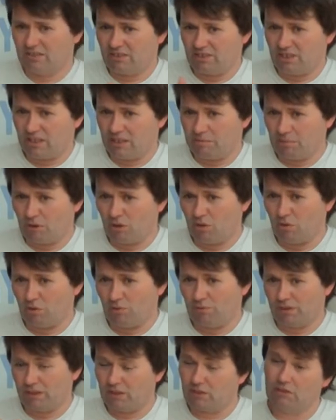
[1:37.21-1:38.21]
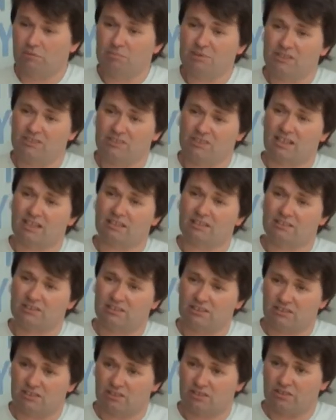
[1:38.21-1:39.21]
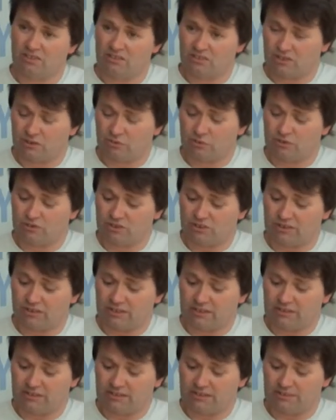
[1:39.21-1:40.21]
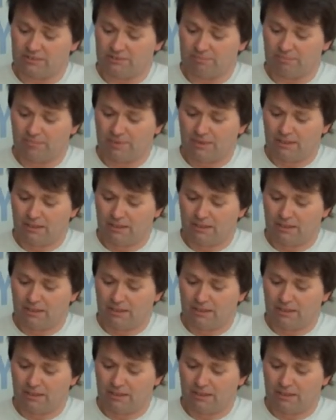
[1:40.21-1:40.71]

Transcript: team of economists and other social scientists.